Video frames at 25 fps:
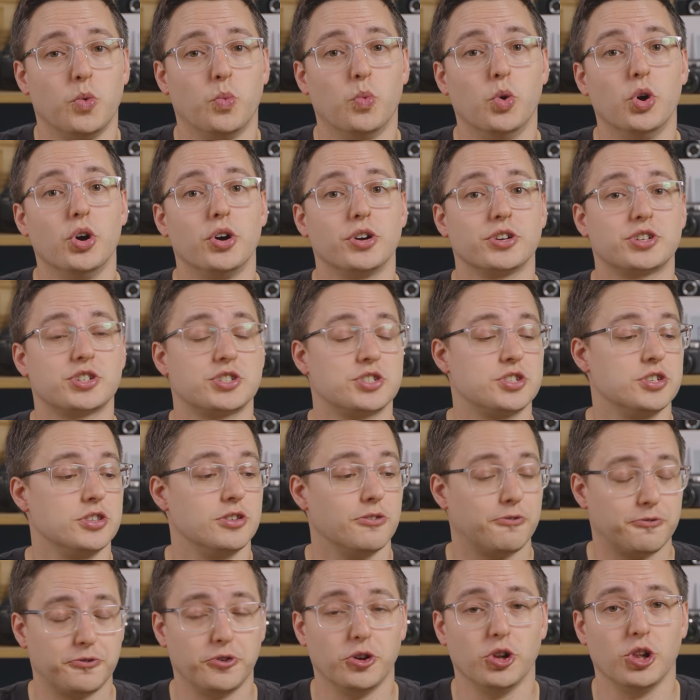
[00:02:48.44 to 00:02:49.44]
works to the
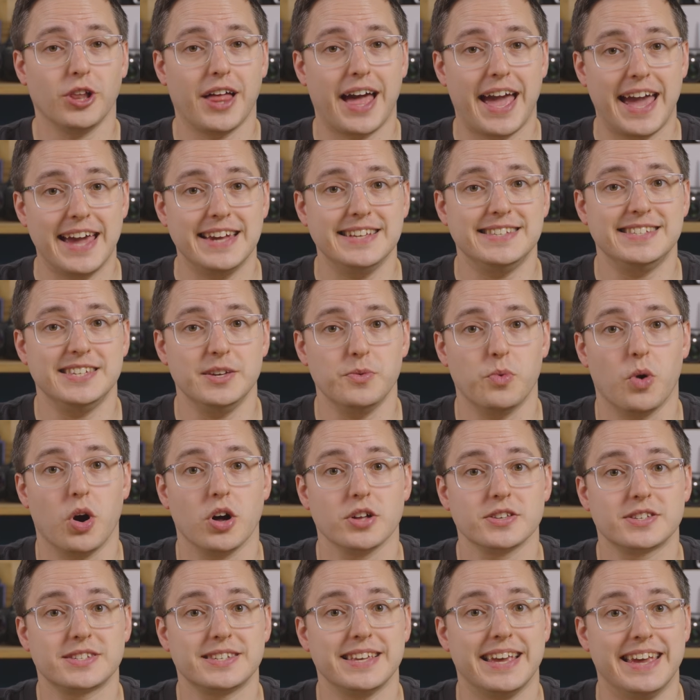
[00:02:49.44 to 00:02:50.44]
full 80
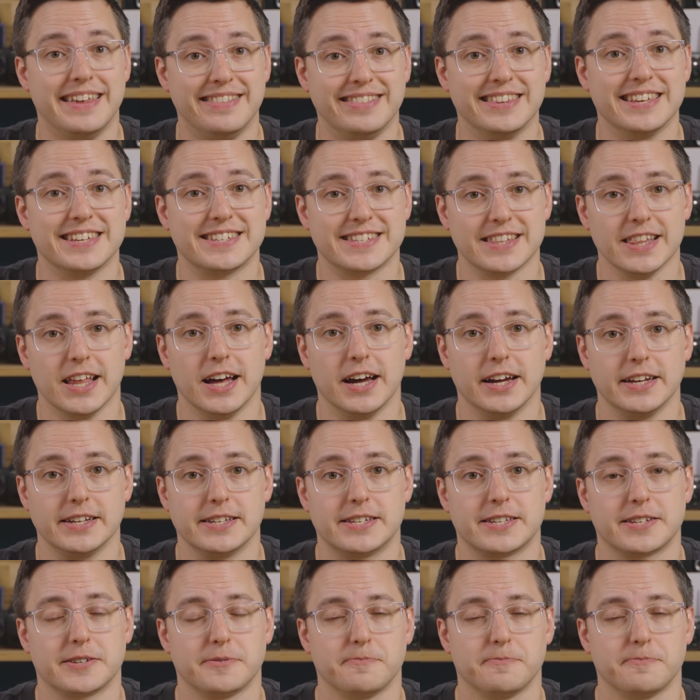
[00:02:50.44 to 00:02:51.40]
watts in this light.